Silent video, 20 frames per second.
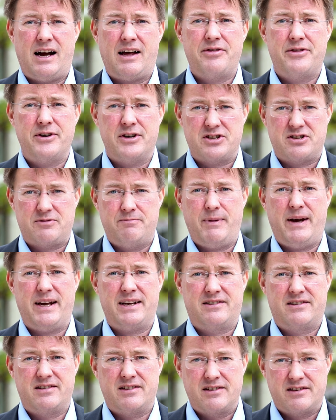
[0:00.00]
and thus
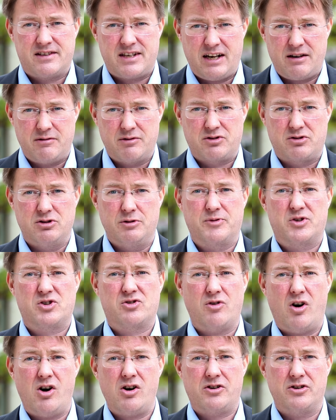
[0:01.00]
made terrorist groups
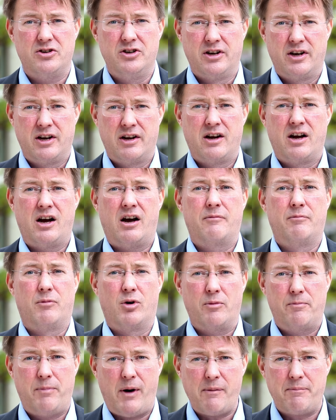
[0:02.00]
stronger,
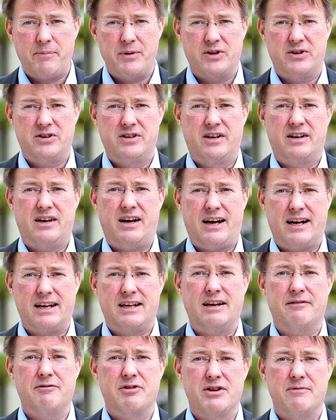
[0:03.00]
more popular,
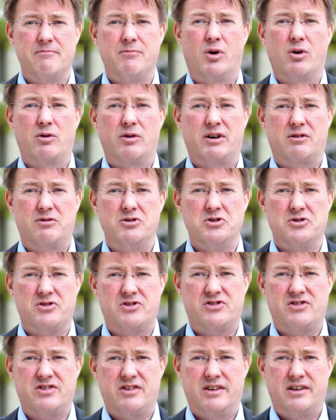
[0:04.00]
and given them more
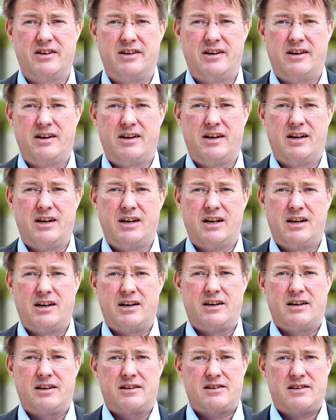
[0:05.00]
recruits.
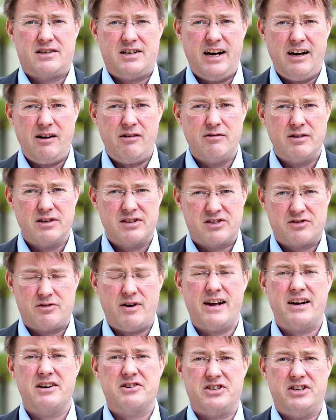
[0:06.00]
Terrorist
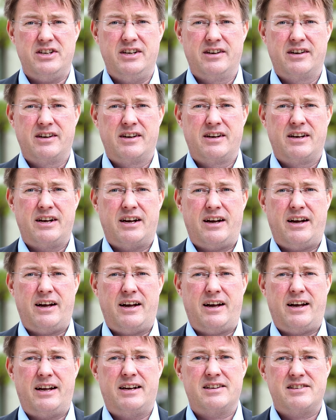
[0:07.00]
strategy,
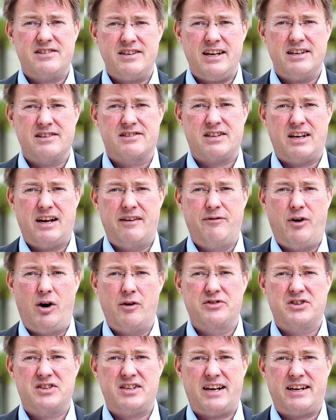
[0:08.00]
in a sense,
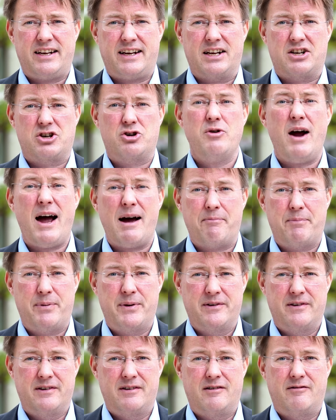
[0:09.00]
involves setting a trap
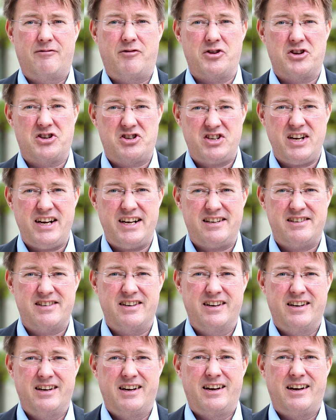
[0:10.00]
for the
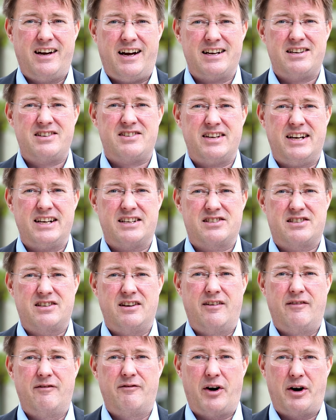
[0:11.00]
state, and
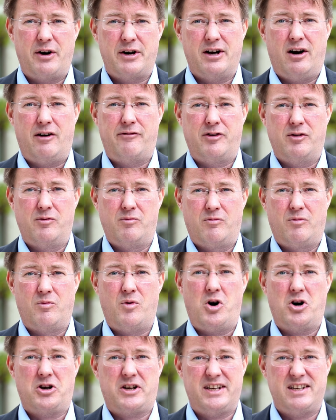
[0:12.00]
states very often
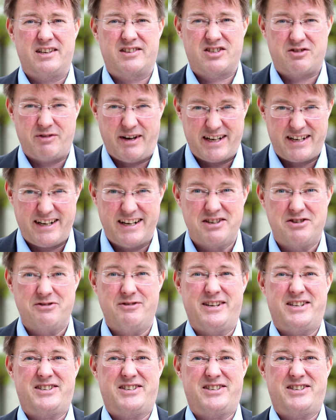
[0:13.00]
walk in straight into